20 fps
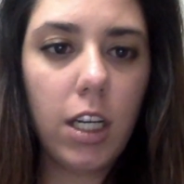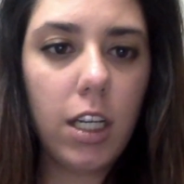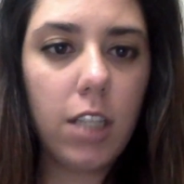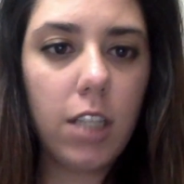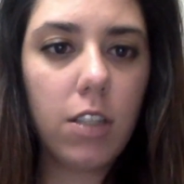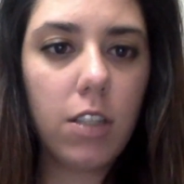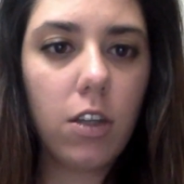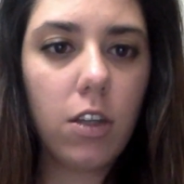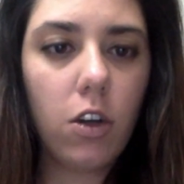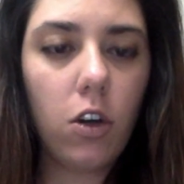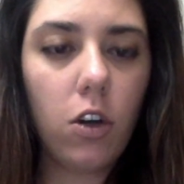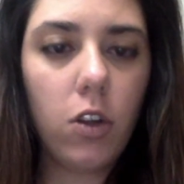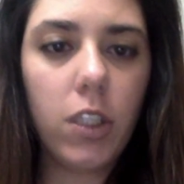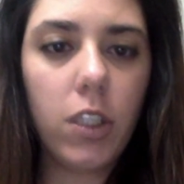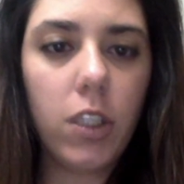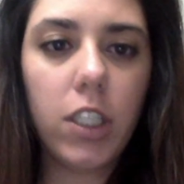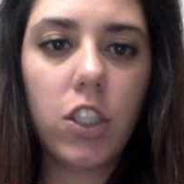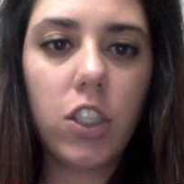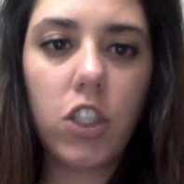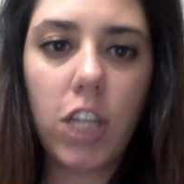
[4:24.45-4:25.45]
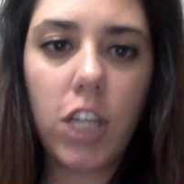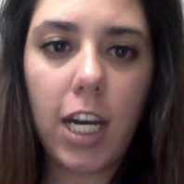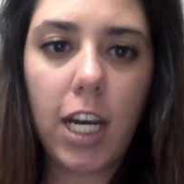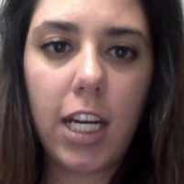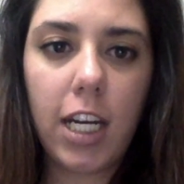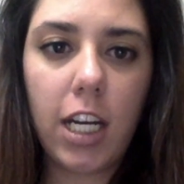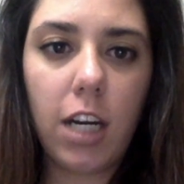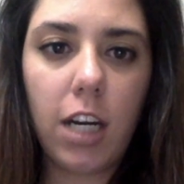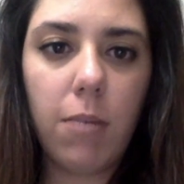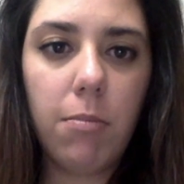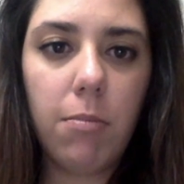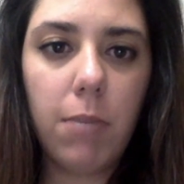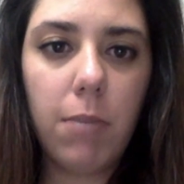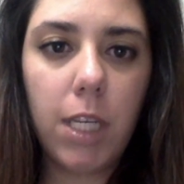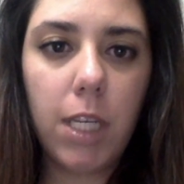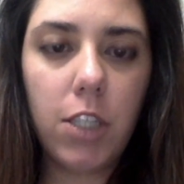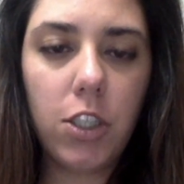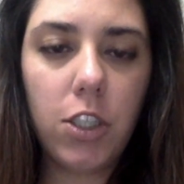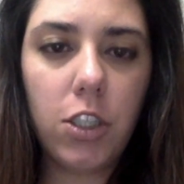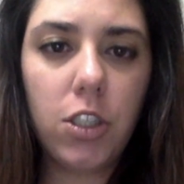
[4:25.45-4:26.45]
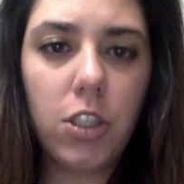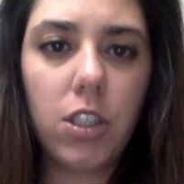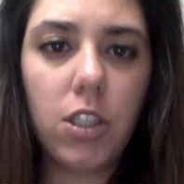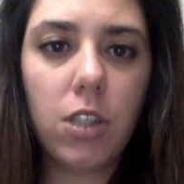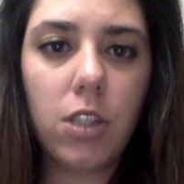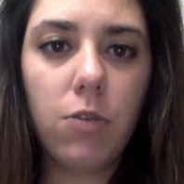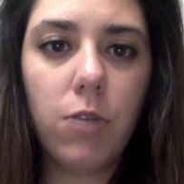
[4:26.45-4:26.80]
is called China, Measures